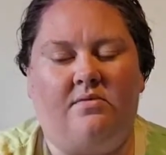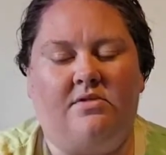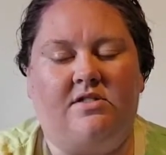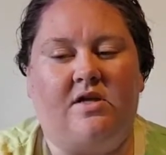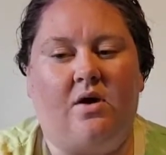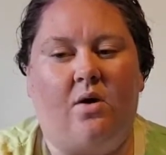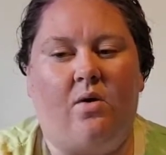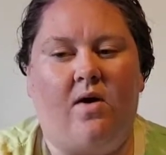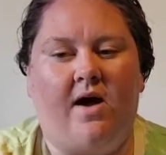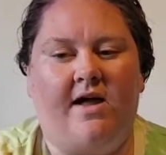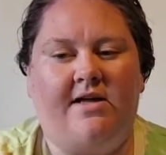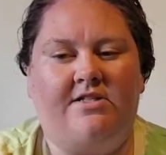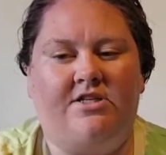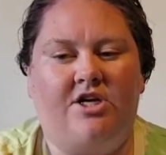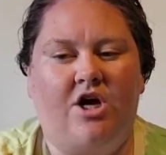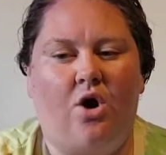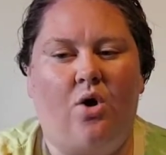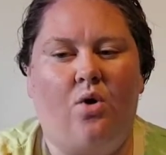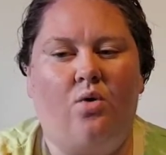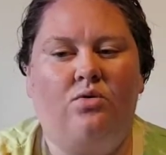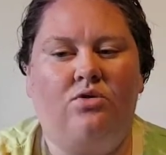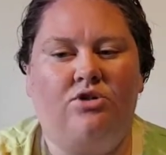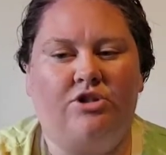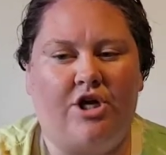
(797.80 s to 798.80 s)
So I
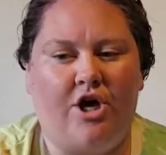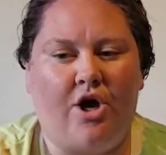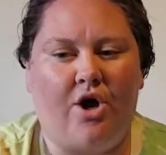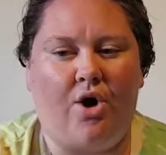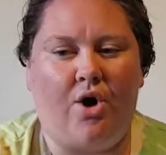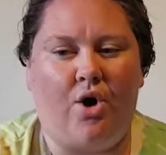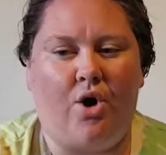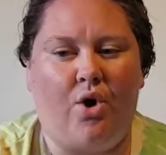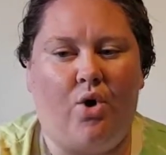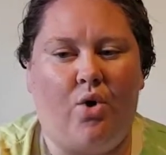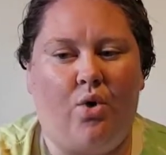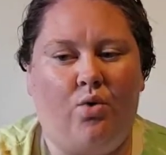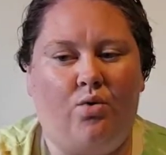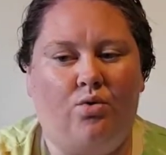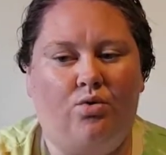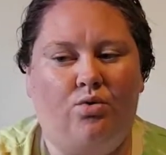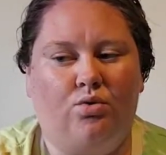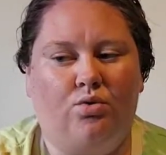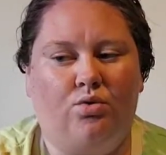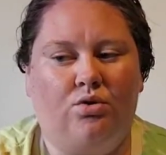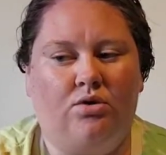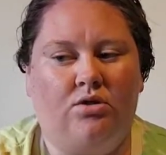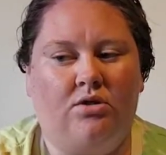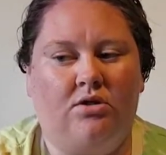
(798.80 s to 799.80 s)
don't know
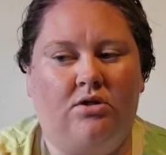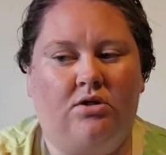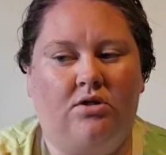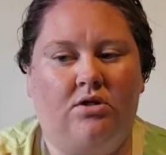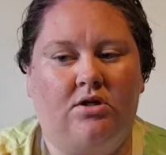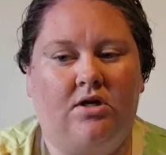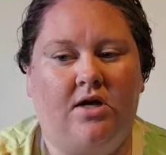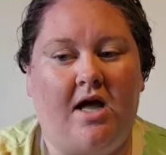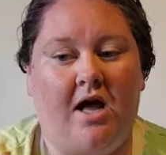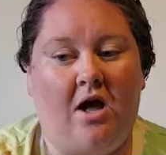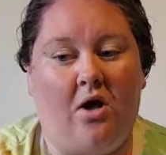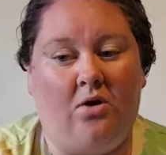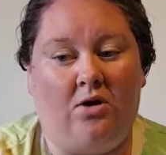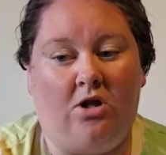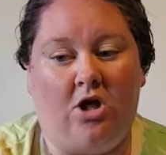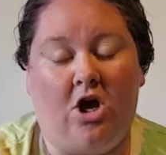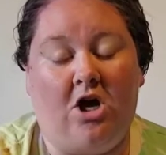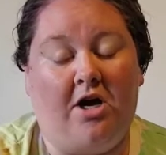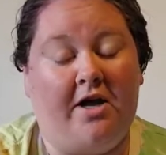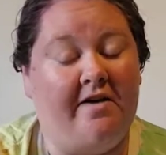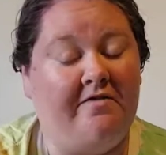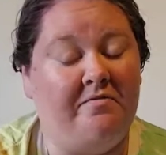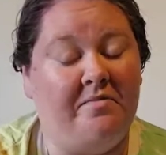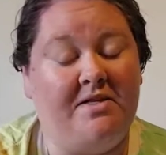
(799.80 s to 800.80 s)
how
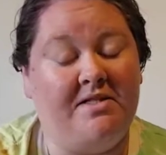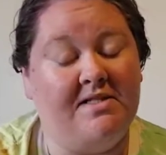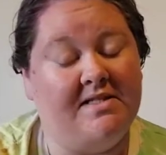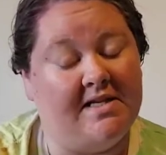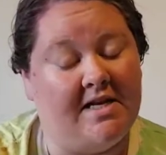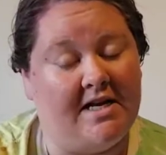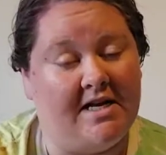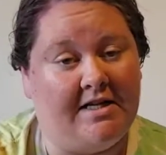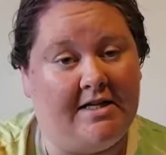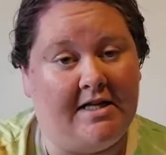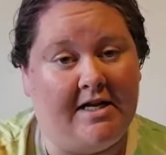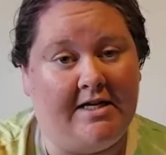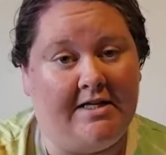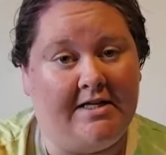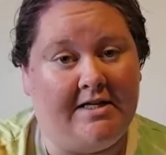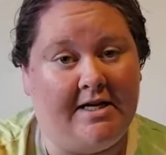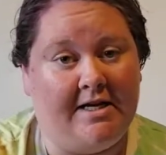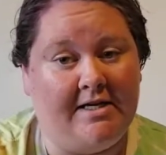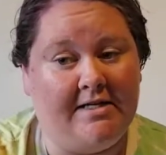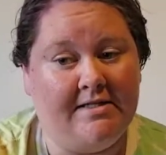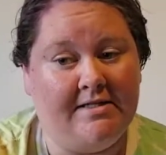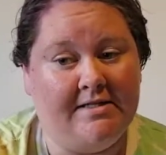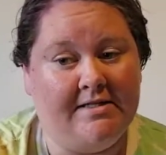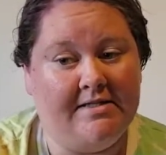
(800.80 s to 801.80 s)
long I've been sitting like
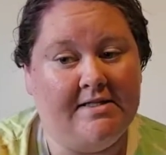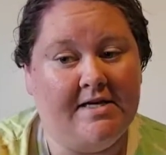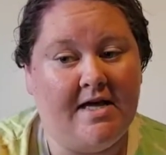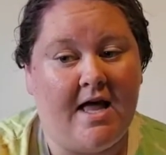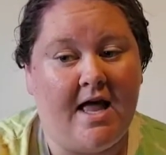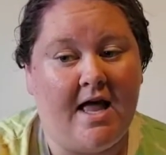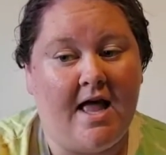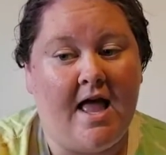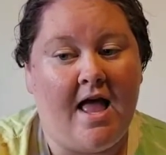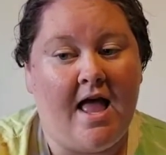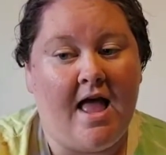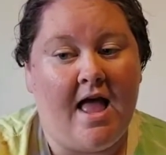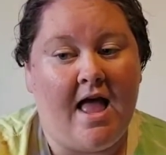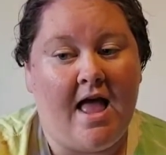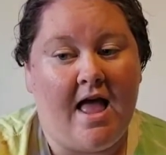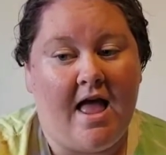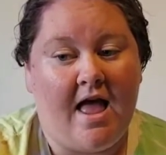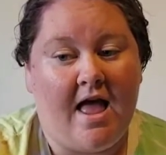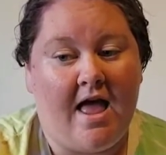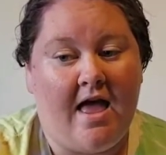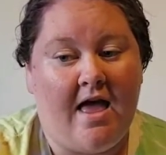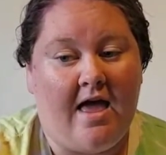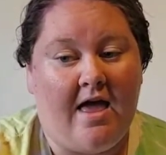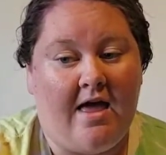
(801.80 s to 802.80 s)
this.
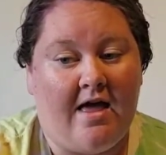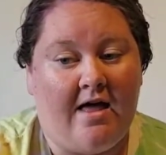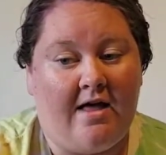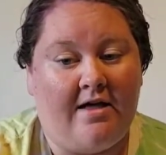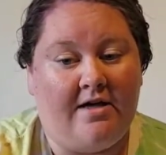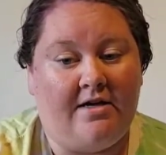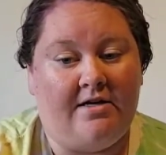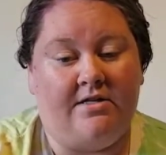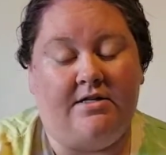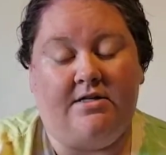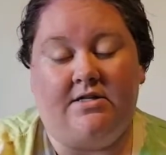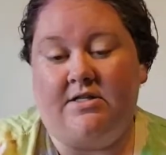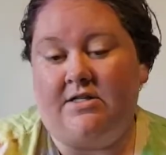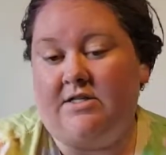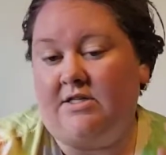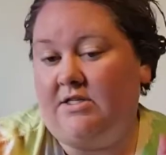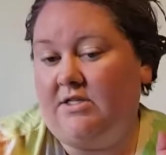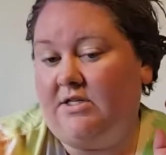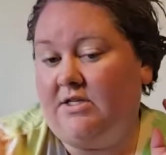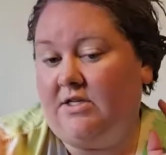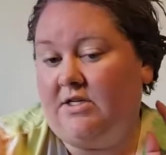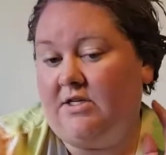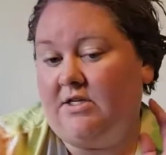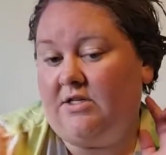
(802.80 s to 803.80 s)
And
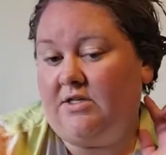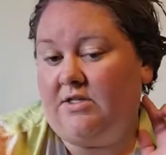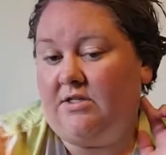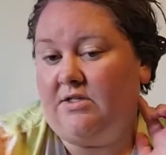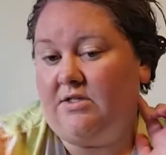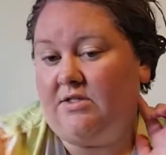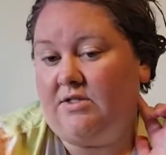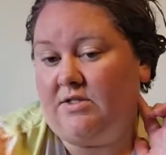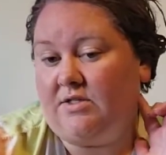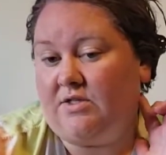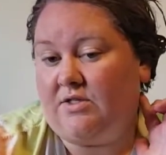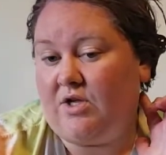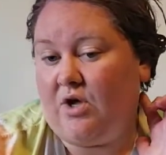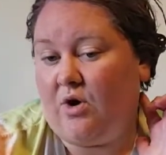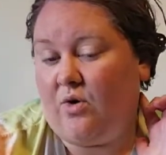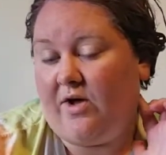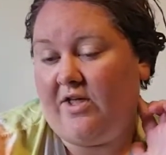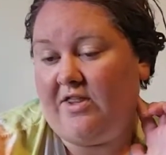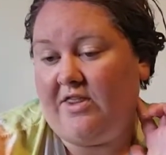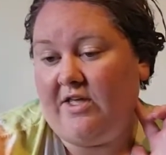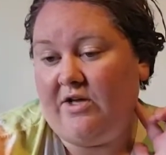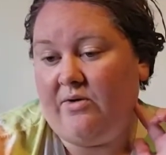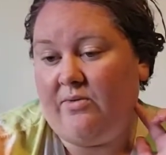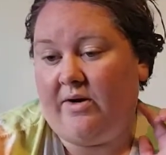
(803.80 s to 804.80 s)
so
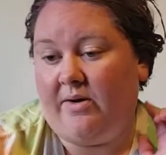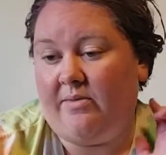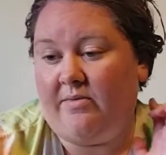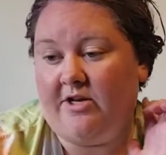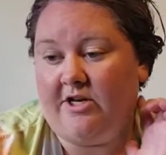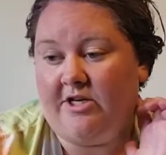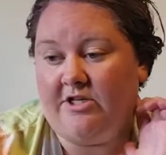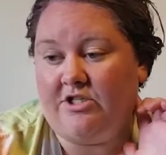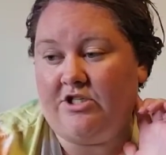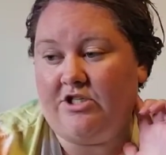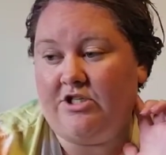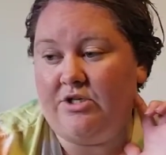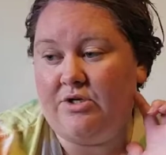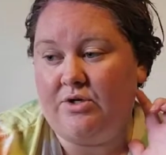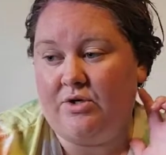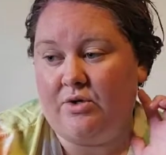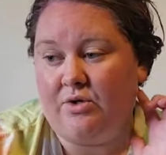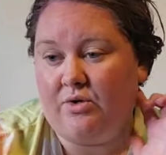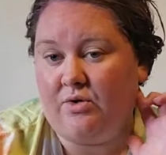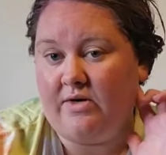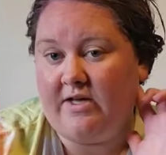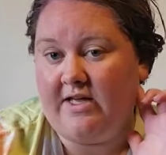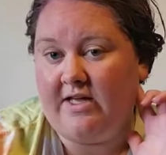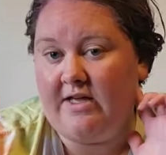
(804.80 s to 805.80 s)
I think what I'm gonna
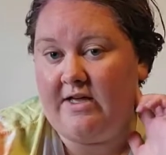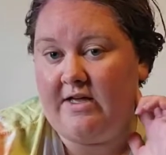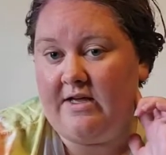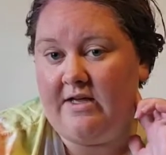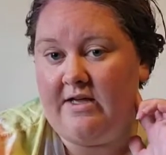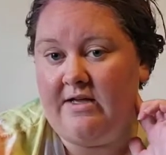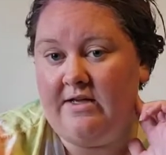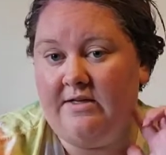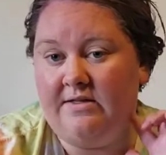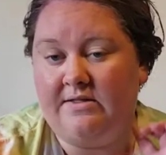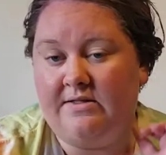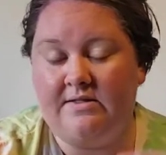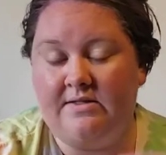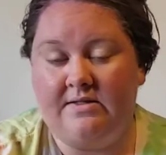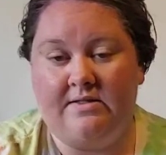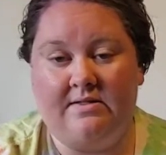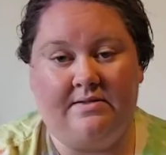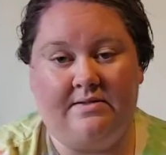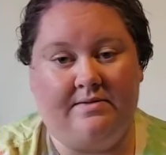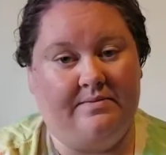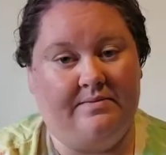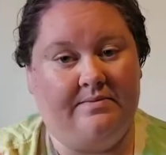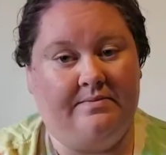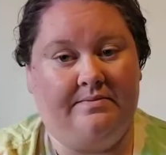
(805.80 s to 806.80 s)
do is
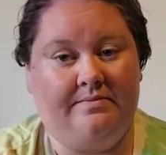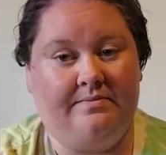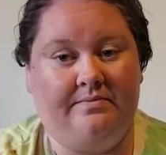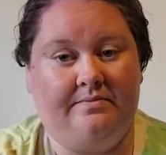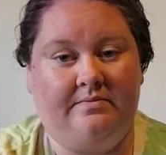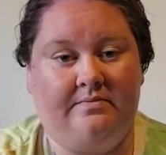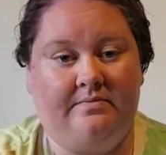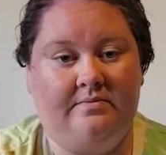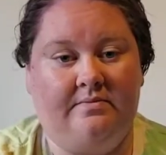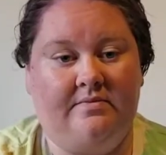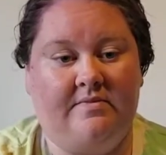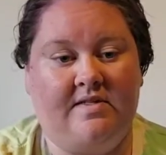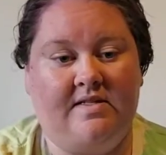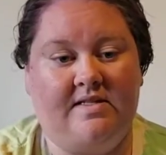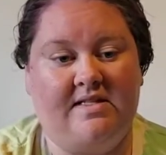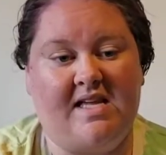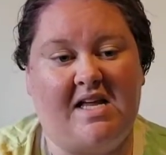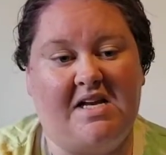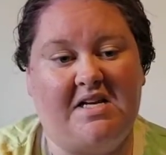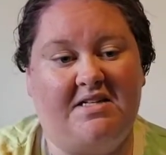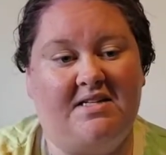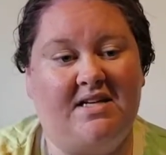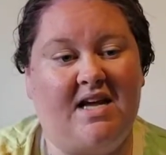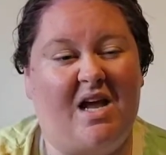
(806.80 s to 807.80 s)

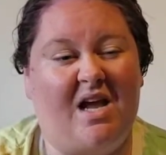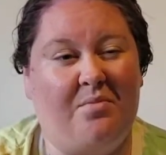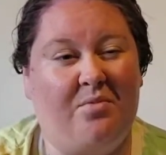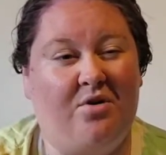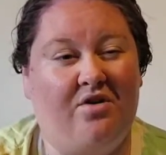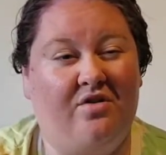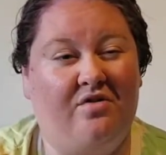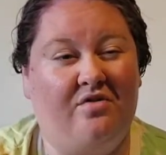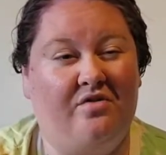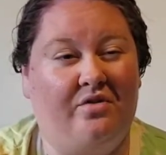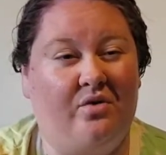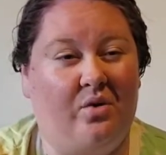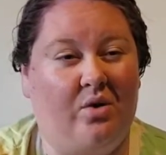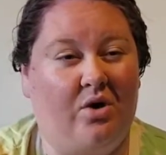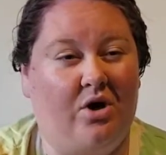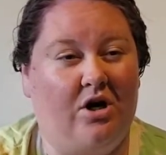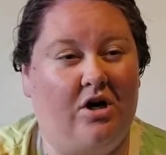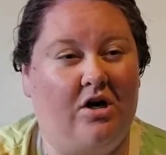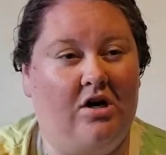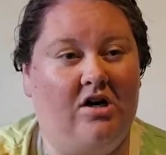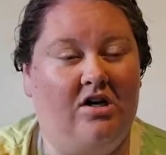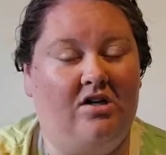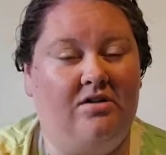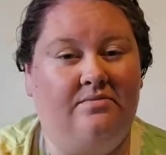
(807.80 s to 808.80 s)
set a timer
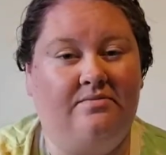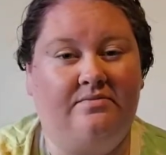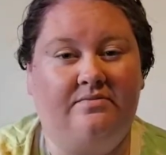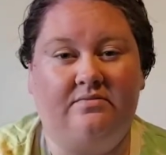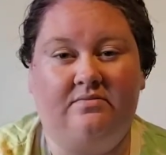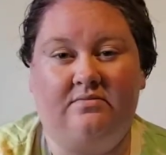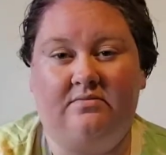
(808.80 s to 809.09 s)
for